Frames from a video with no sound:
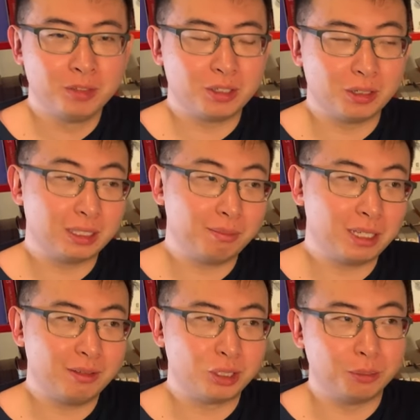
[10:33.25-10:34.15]
So
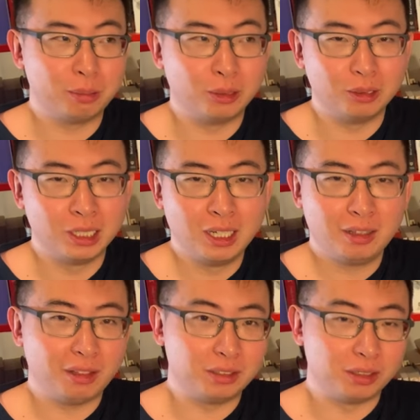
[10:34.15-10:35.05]
sometimes they'll pull
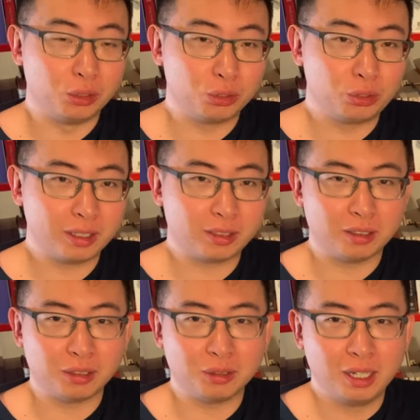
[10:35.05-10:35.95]
these little tricks
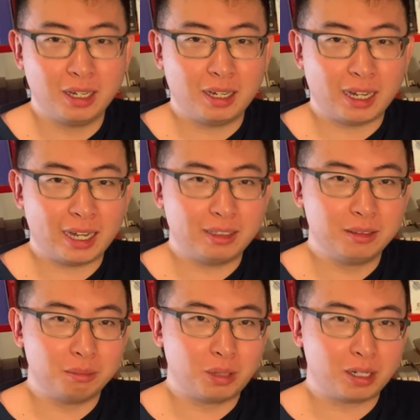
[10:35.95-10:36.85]
on you
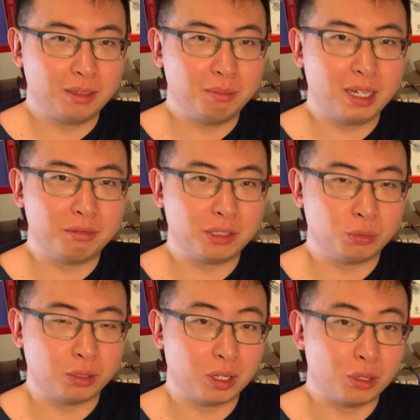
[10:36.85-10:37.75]
and market
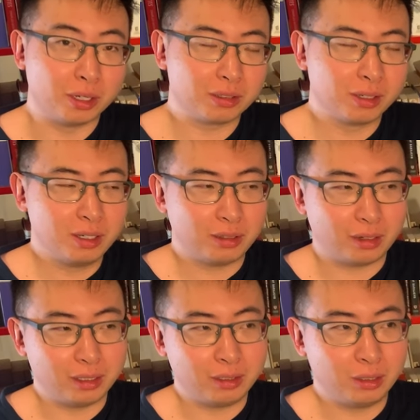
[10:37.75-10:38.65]
mavens would notice,
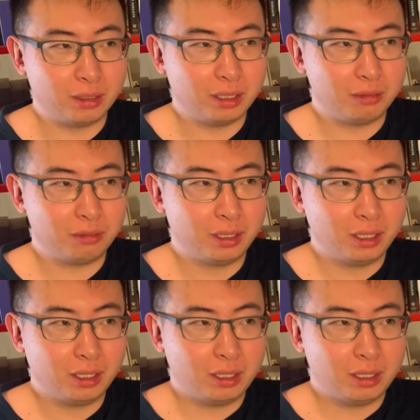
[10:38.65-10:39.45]
right? So if